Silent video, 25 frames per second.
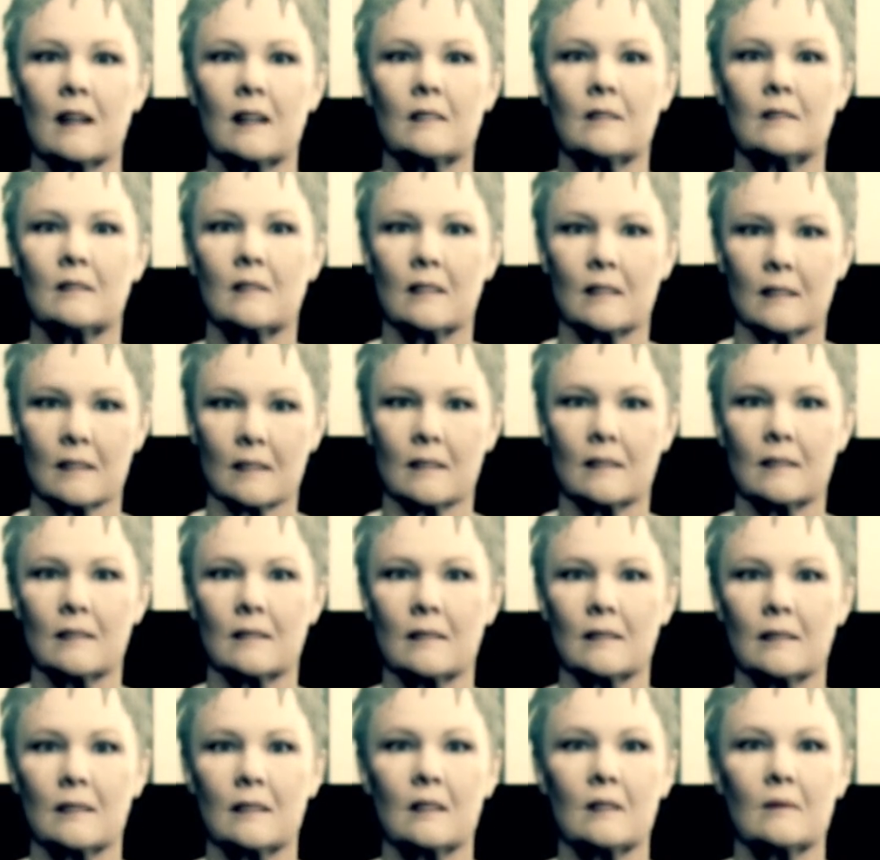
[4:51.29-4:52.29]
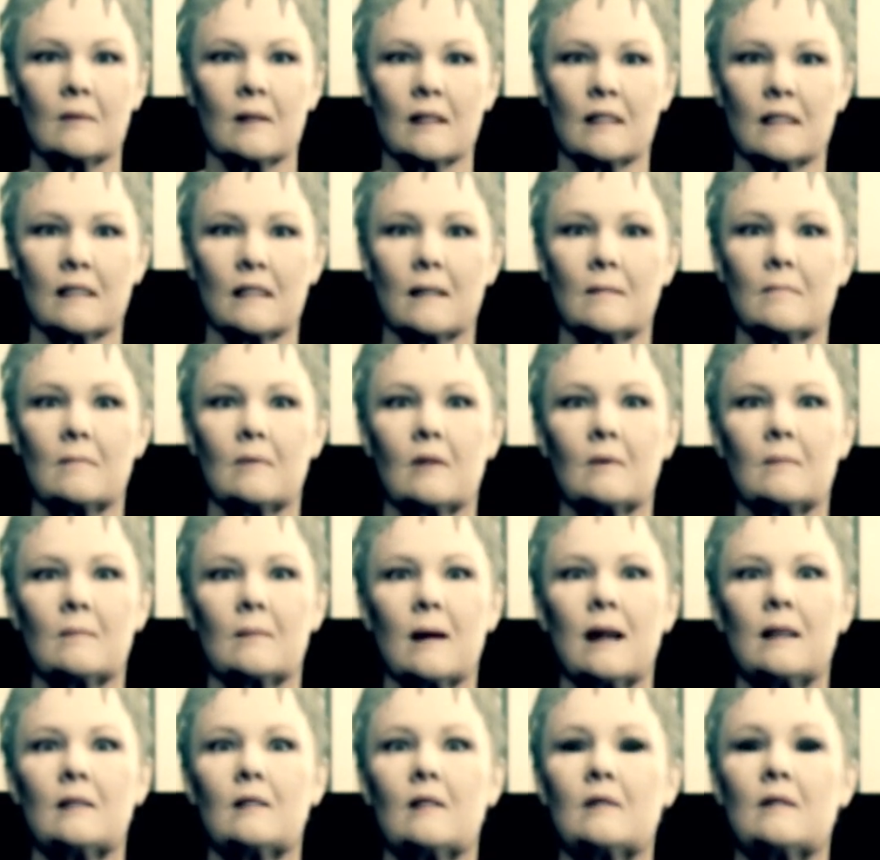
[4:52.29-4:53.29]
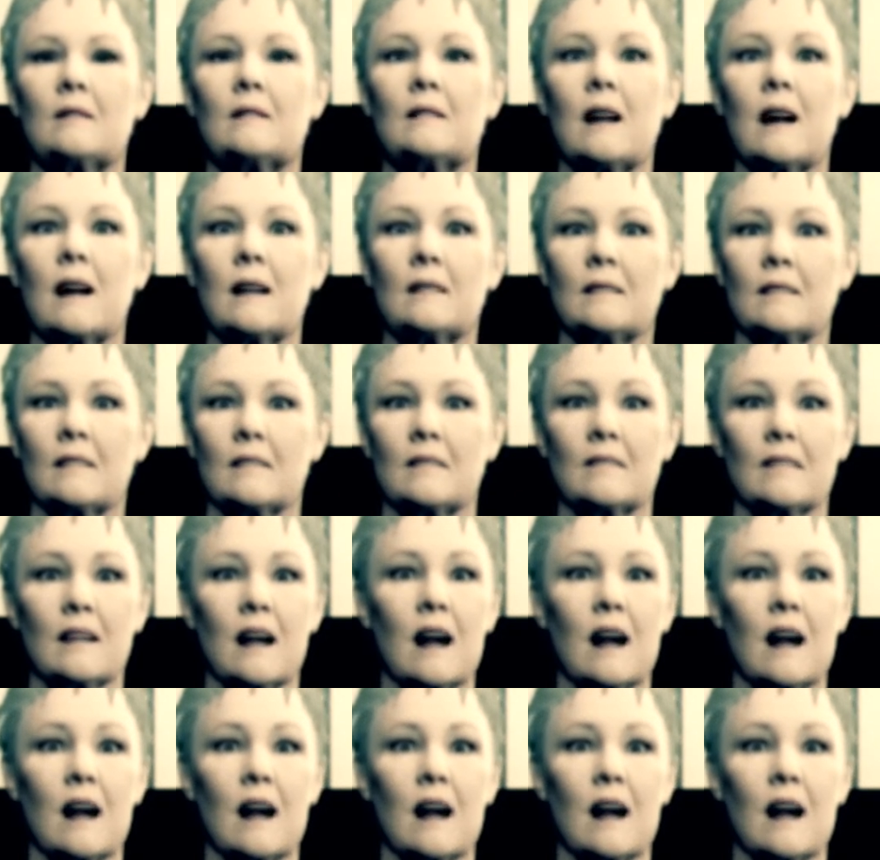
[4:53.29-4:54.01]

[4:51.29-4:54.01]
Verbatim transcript: That was Joss Stone in this game, right?